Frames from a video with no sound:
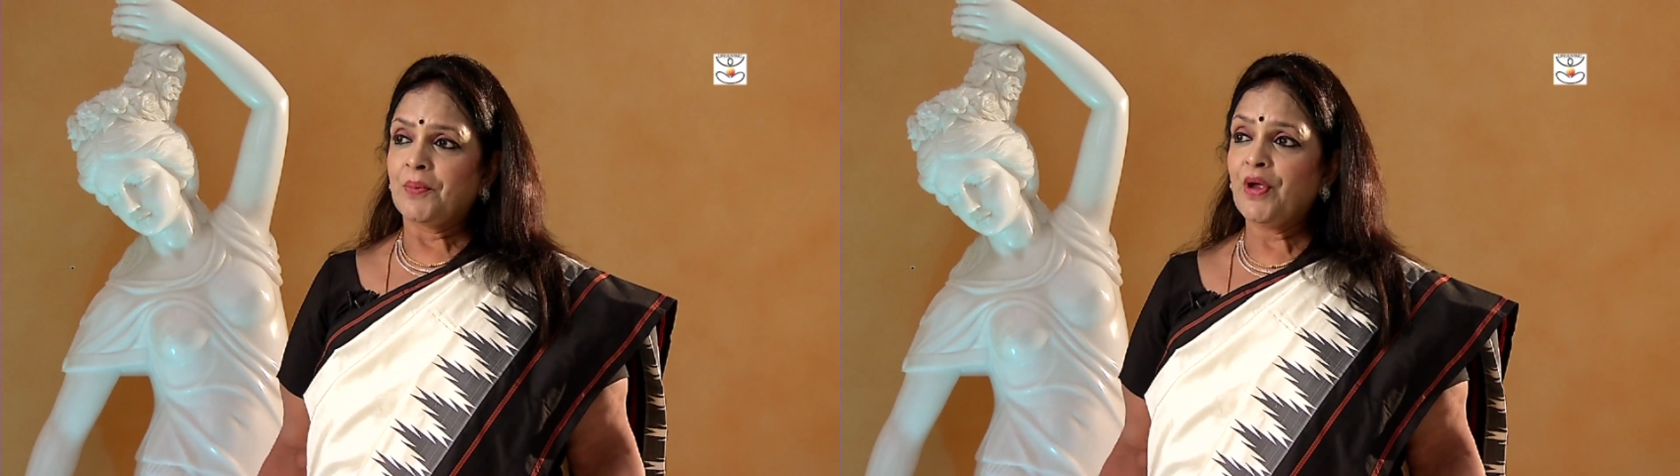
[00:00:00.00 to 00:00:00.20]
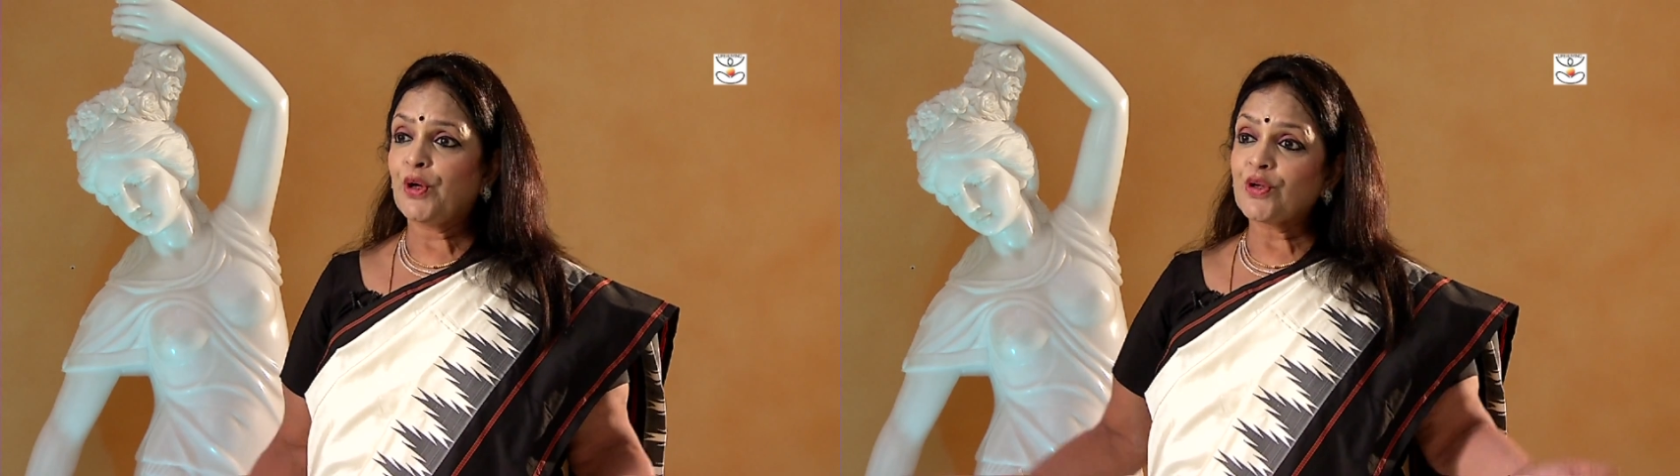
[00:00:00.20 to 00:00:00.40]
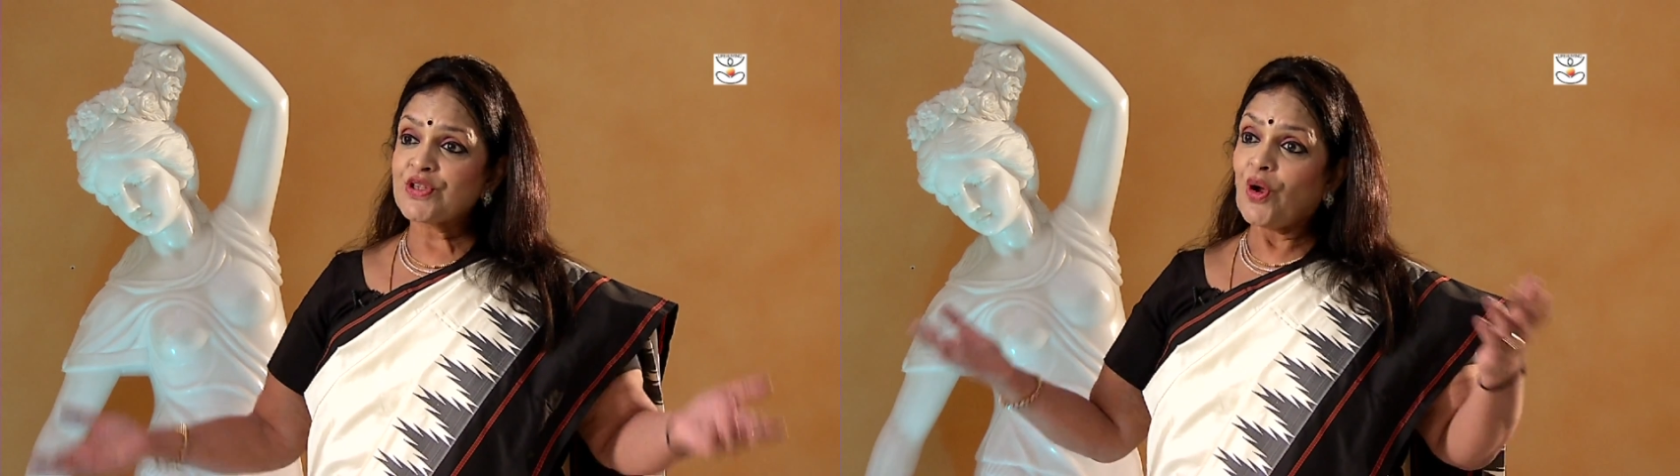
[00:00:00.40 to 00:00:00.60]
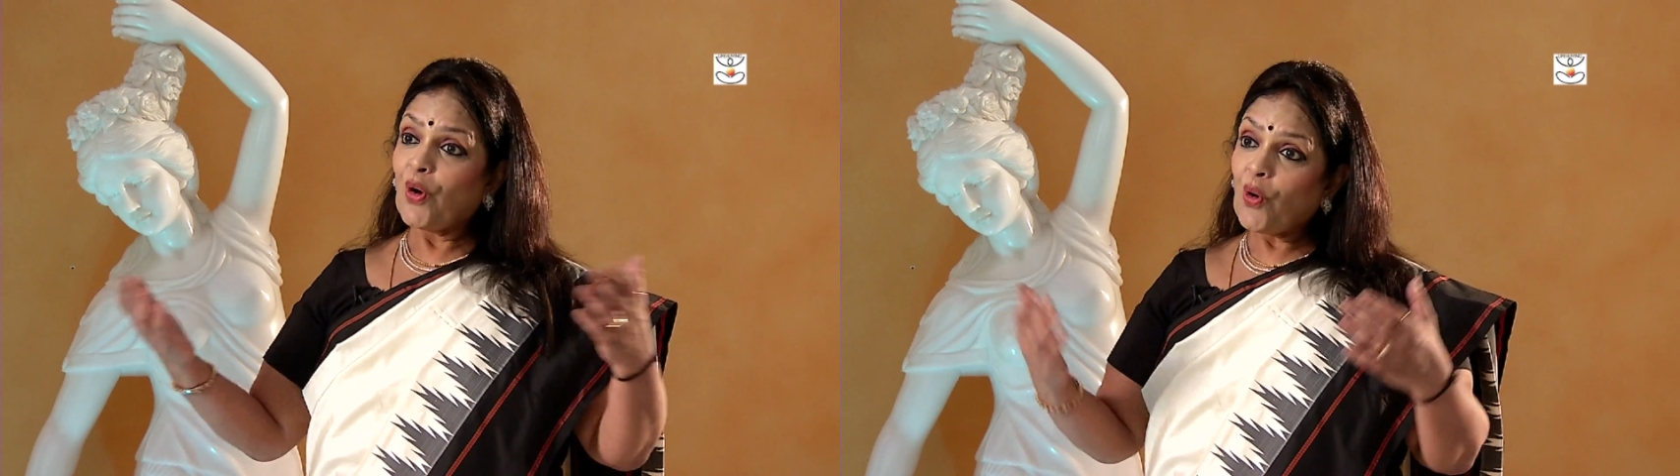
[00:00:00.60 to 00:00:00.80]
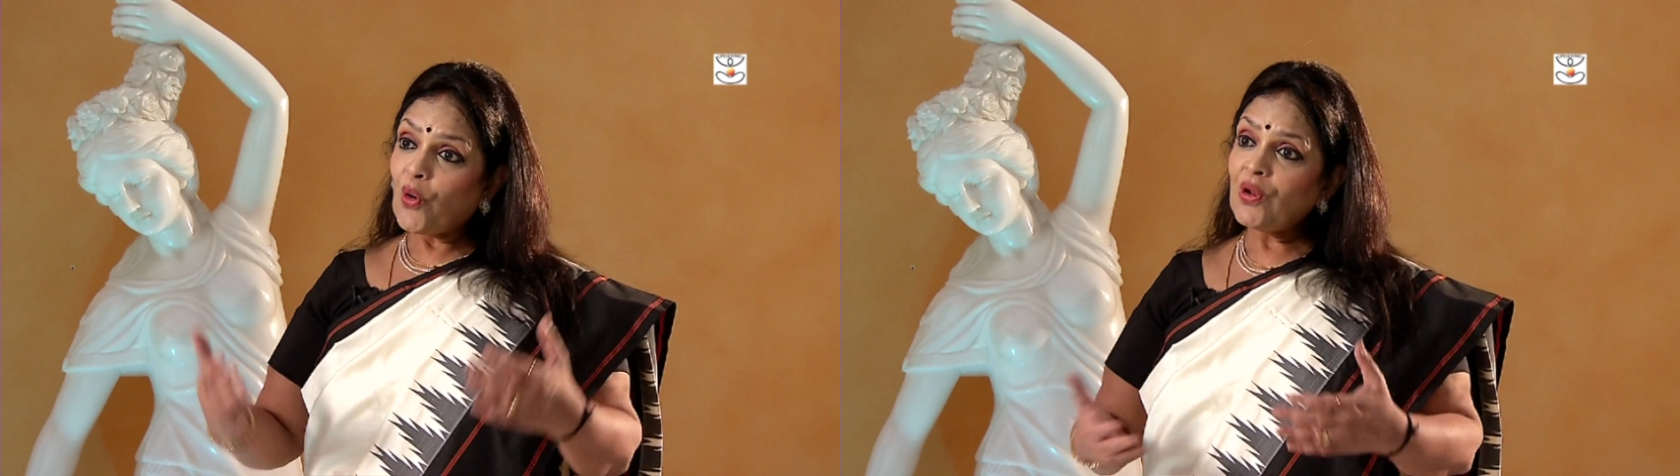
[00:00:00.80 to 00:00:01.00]
because
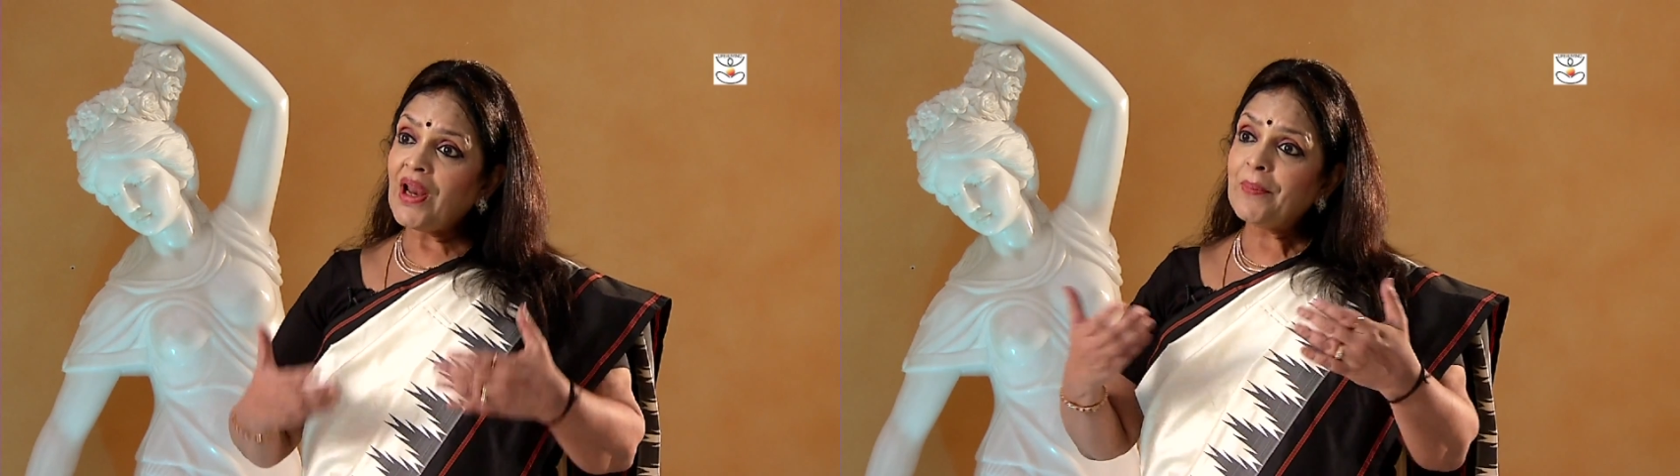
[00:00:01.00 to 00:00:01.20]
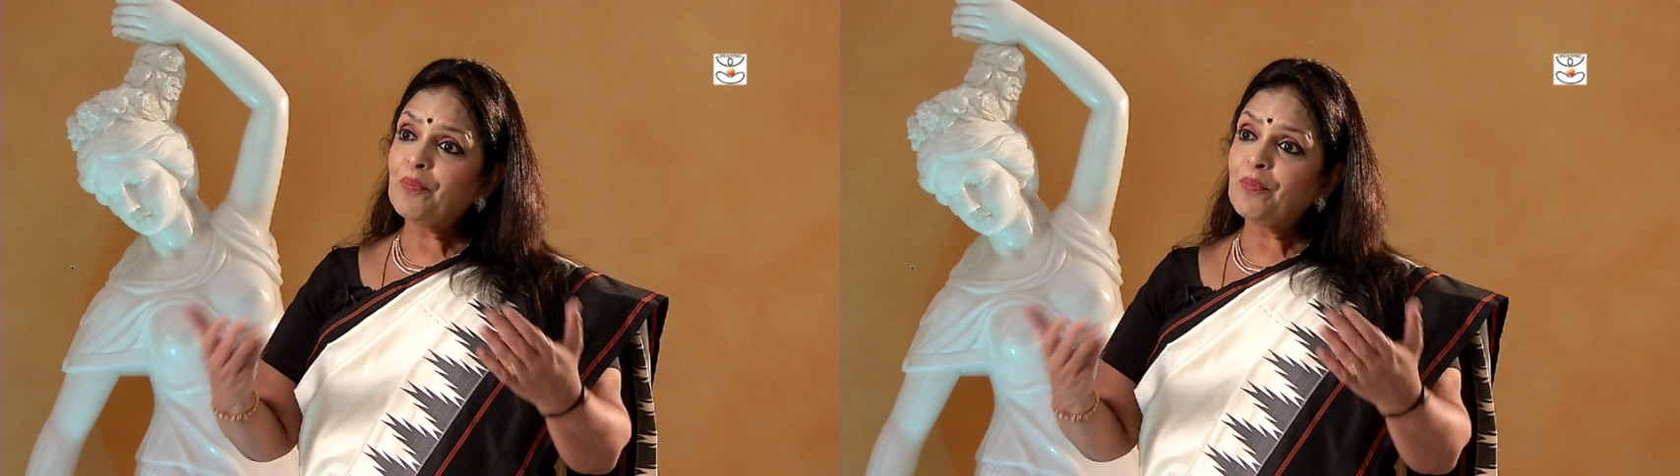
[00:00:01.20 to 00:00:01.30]
all I